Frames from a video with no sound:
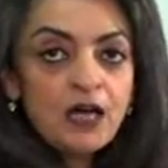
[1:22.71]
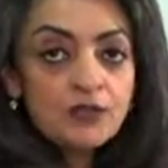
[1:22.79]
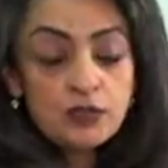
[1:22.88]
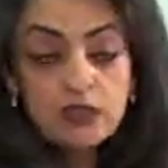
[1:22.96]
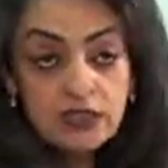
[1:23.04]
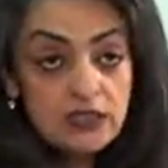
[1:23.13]

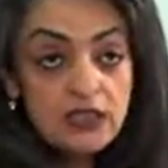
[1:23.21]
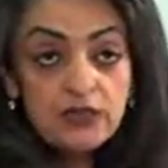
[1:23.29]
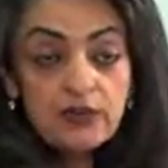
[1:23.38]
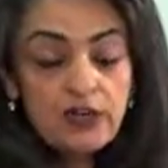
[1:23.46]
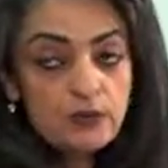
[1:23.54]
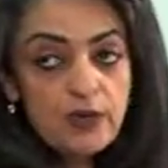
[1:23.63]
So this is a
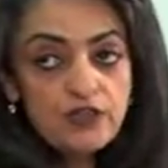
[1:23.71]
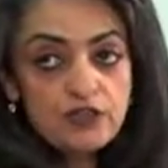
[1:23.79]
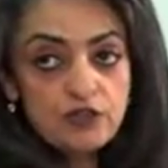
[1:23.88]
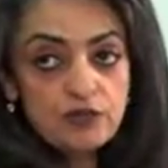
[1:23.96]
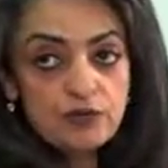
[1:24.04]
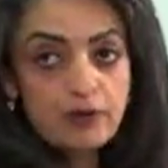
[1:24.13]
great
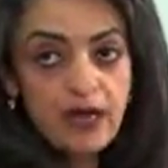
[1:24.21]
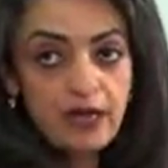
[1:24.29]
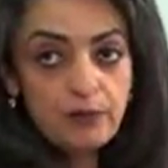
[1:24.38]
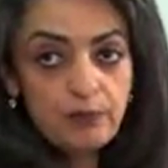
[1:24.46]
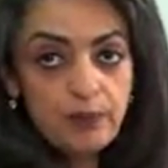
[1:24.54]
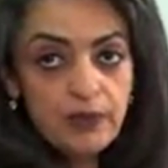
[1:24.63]
question to
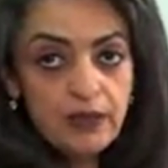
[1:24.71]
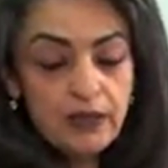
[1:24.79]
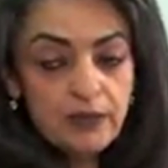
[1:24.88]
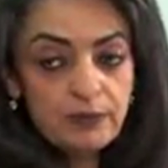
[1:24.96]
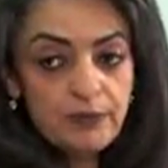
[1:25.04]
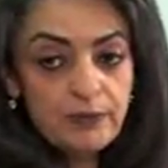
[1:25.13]
help
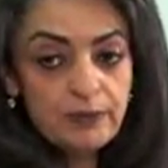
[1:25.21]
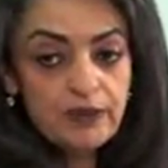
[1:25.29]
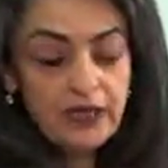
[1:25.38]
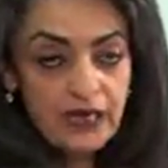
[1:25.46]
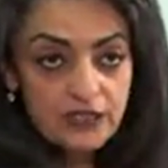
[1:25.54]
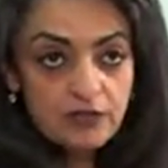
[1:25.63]
people
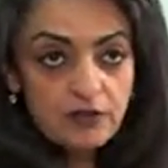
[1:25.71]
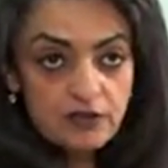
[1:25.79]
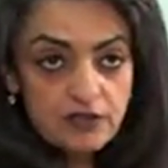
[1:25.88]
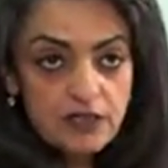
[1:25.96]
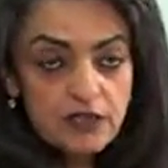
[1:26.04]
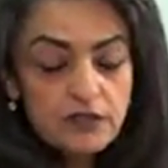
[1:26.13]
get
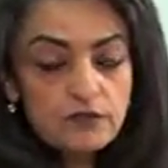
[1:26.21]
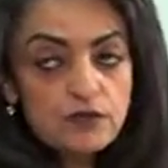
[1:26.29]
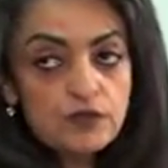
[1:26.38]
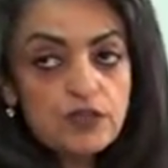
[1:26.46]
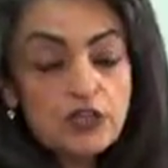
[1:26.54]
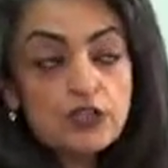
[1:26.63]
across the
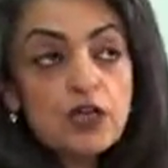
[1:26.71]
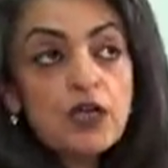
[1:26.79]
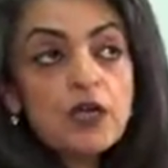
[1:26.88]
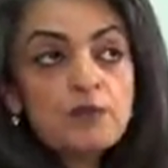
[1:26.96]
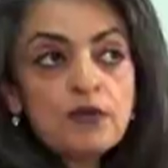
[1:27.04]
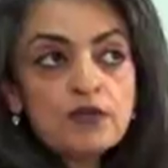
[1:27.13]
interview stage,
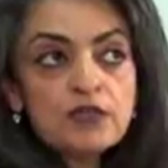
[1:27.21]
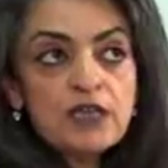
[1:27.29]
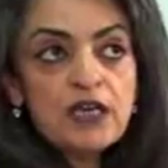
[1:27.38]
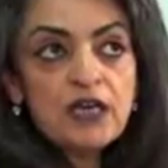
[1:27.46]
because